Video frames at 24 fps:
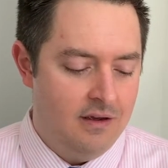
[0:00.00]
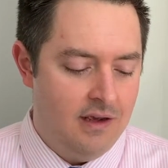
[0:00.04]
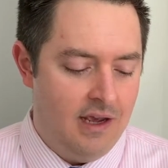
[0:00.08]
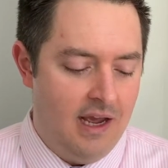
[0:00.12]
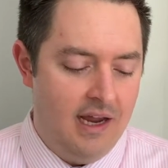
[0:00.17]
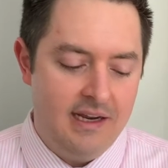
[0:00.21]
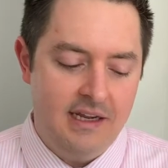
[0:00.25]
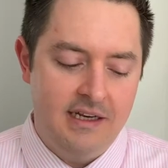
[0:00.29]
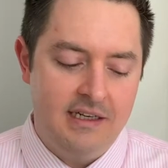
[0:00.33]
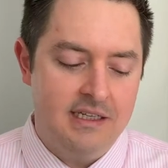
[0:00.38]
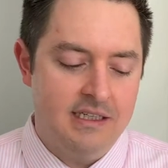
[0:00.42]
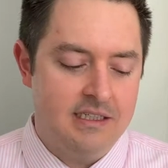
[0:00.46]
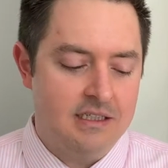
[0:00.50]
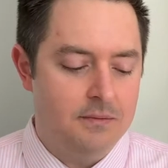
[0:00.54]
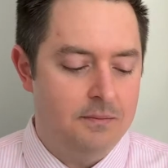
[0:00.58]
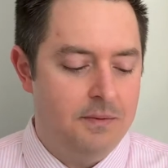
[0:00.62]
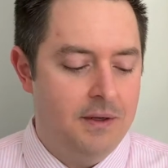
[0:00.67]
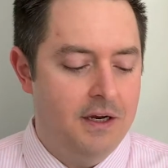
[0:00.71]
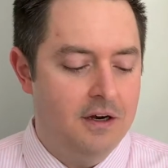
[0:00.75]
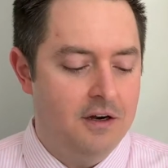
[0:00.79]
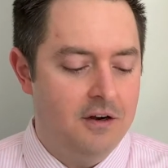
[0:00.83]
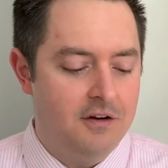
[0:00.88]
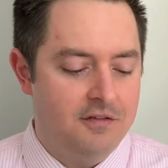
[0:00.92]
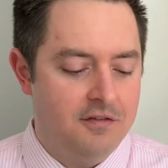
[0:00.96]
and he
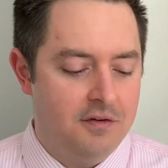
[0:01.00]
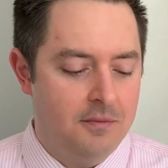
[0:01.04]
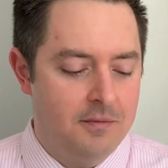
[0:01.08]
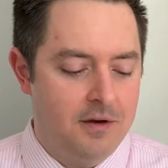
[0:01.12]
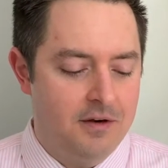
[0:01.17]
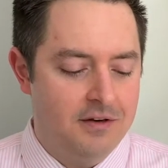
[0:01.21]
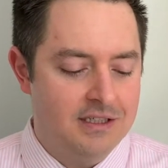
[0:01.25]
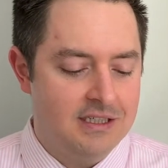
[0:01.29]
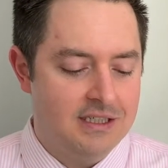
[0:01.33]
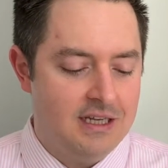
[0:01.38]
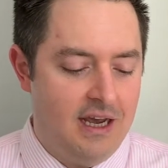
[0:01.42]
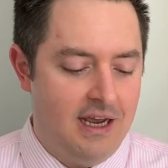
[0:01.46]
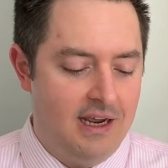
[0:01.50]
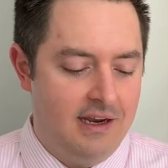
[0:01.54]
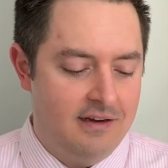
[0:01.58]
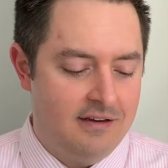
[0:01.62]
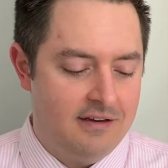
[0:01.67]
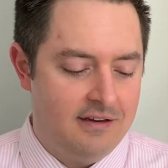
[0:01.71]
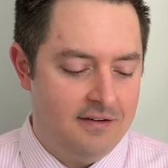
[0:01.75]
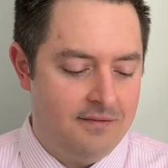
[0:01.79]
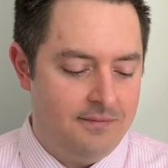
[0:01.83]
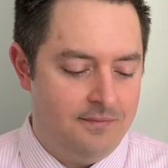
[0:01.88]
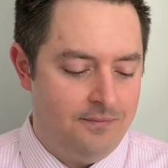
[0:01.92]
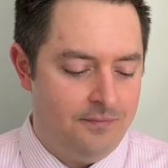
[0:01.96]
disappeared from their
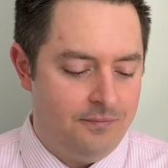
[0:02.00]
sight.